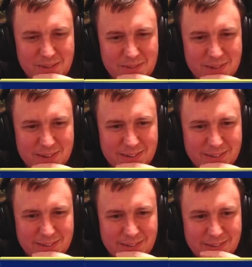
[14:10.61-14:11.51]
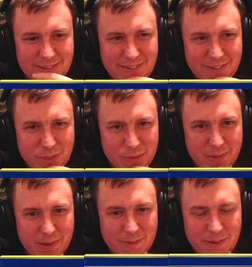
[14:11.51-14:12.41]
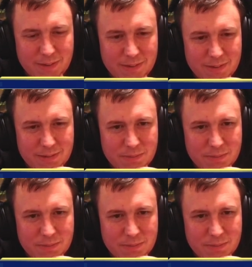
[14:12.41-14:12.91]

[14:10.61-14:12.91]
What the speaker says: vicious because you've got 3 creatures.